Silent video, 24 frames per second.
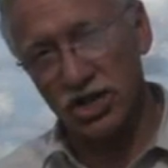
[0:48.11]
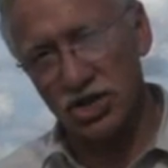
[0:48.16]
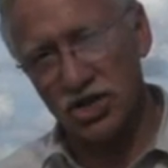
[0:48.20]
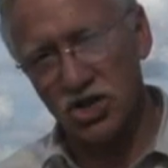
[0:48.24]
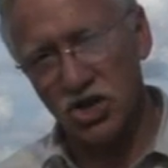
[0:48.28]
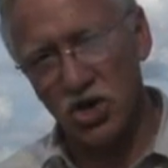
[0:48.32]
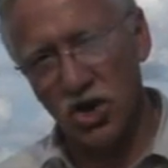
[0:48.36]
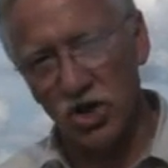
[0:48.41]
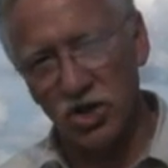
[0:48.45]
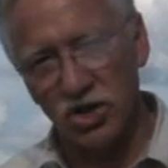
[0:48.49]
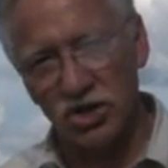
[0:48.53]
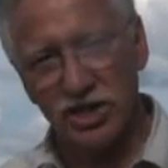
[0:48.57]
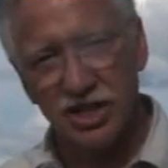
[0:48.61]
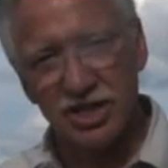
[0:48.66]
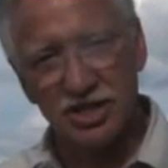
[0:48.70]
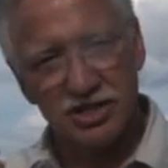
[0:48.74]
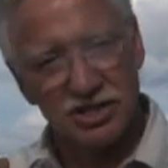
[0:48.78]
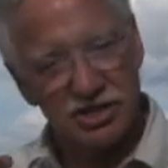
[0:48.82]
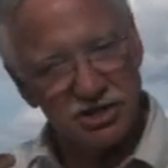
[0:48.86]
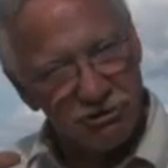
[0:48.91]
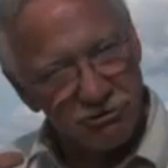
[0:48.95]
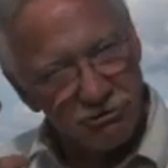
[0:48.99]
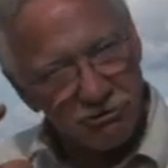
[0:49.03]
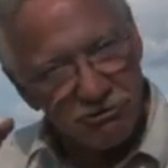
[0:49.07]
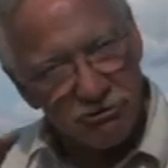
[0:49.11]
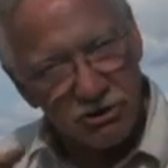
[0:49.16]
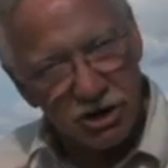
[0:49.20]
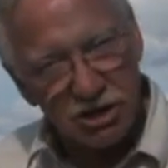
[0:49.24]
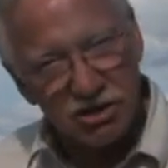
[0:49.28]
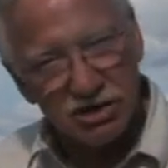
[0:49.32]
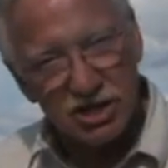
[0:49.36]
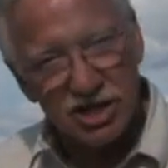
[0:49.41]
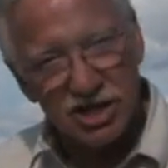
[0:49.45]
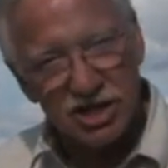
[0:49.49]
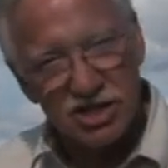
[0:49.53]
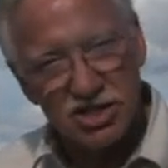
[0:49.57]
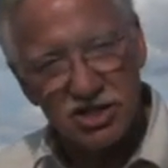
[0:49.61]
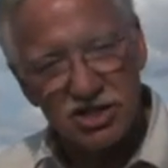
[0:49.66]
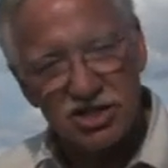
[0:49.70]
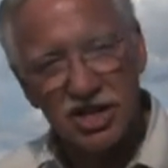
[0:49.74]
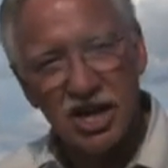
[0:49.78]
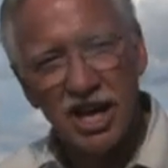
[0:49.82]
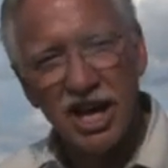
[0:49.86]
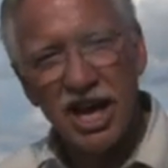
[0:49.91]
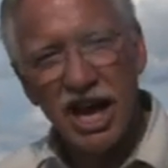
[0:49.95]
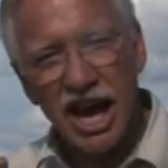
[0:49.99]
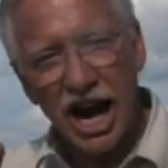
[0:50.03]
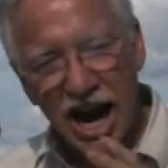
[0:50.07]
has called us to focus
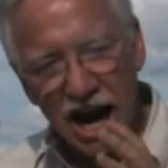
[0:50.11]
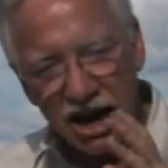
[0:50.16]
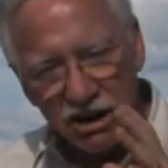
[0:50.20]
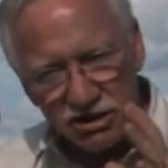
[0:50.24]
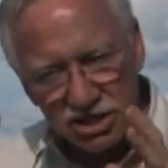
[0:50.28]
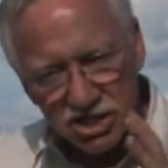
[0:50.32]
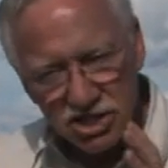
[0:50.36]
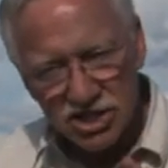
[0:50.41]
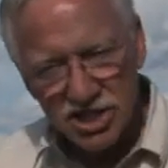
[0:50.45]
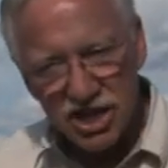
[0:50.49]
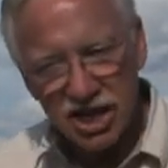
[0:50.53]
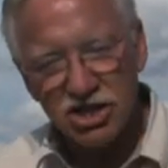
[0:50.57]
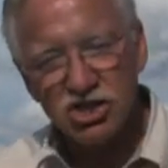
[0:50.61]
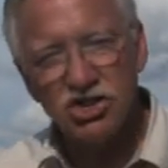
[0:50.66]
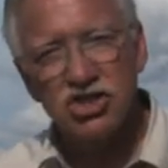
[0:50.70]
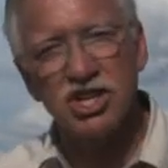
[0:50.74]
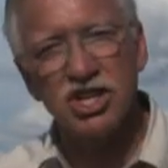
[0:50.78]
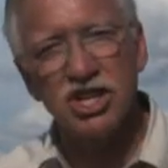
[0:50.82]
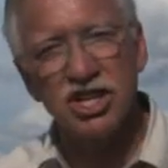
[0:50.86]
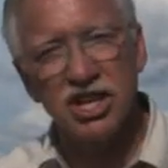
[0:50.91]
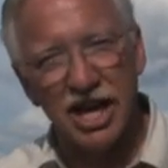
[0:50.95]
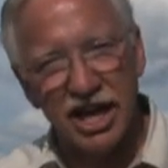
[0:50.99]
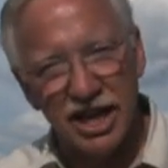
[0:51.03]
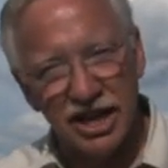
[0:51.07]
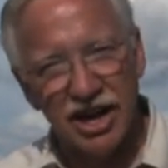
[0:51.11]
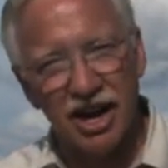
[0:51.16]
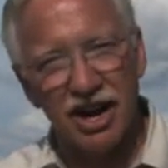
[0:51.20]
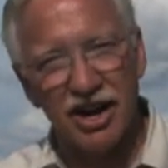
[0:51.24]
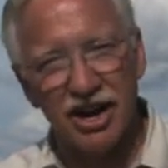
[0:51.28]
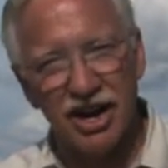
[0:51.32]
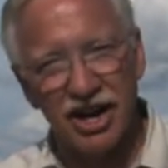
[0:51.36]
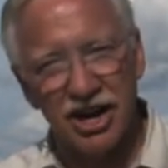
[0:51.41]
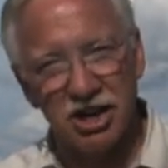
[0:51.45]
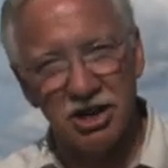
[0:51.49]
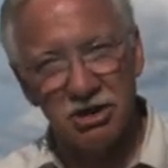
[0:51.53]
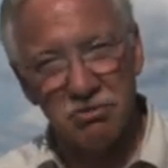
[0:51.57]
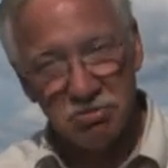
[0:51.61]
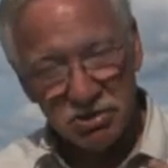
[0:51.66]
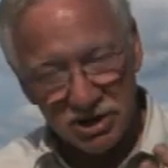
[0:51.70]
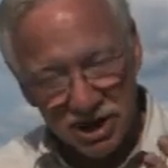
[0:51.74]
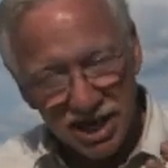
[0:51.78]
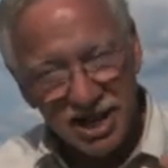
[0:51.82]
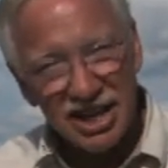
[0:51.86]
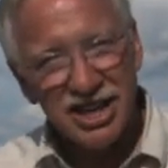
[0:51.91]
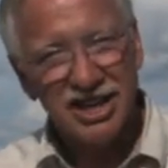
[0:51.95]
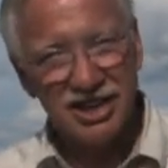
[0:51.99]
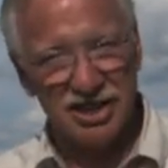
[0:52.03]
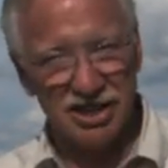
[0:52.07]
our attention and our help
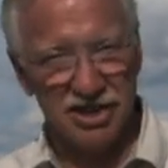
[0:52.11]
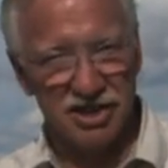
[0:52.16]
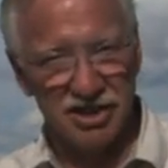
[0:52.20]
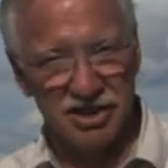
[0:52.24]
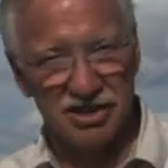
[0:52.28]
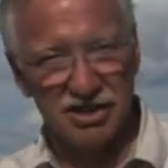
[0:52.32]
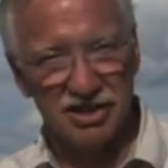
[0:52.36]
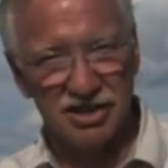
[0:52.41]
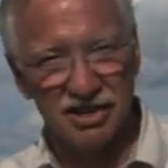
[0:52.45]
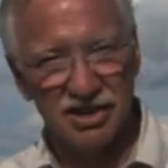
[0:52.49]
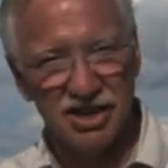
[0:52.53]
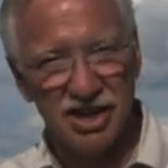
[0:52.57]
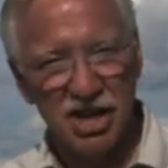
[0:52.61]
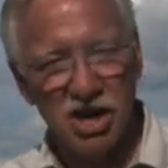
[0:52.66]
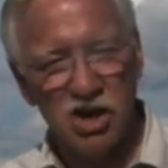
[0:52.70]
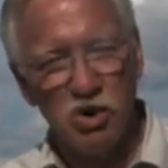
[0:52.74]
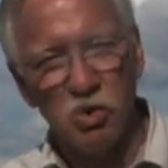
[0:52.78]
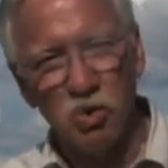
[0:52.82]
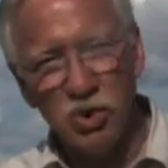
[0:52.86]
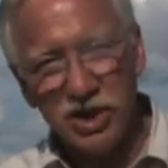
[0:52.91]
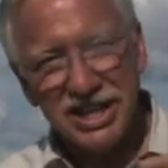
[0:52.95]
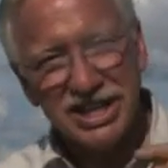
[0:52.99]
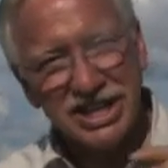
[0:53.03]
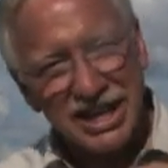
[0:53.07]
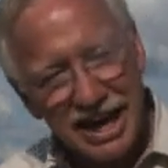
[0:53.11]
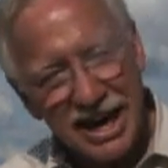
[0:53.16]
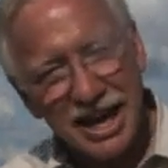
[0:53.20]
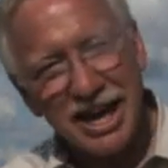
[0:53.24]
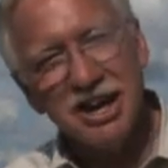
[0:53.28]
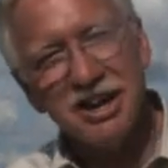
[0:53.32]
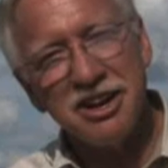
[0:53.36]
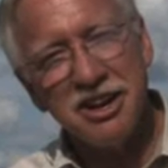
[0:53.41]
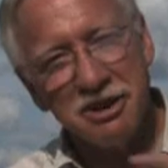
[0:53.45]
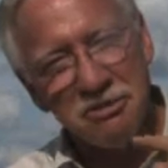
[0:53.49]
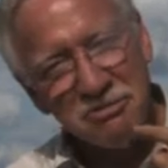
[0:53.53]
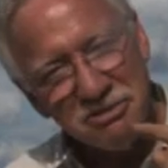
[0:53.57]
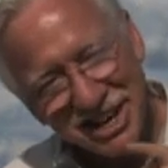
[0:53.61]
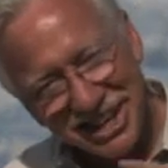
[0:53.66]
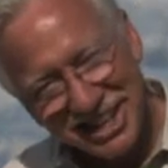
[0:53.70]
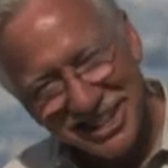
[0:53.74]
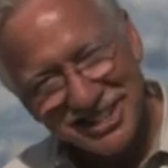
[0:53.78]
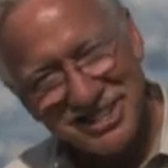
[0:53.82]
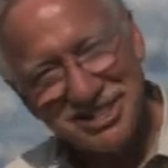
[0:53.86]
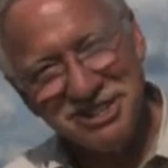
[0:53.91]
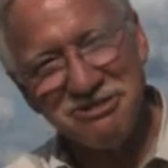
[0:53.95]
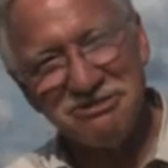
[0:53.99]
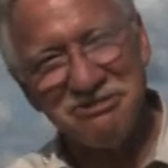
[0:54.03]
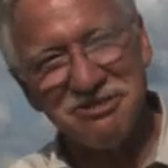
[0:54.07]
here. We can make
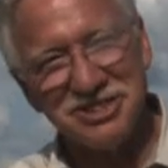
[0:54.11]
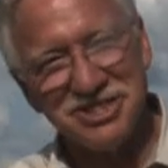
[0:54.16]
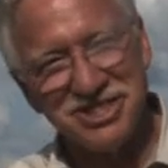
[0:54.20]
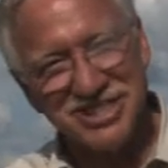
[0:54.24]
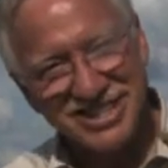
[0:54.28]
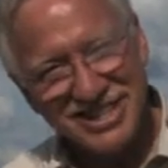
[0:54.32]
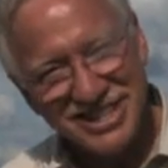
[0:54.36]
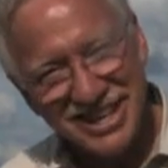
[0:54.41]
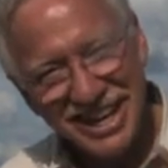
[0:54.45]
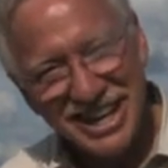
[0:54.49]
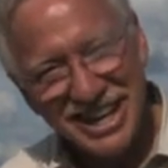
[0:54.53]
a difference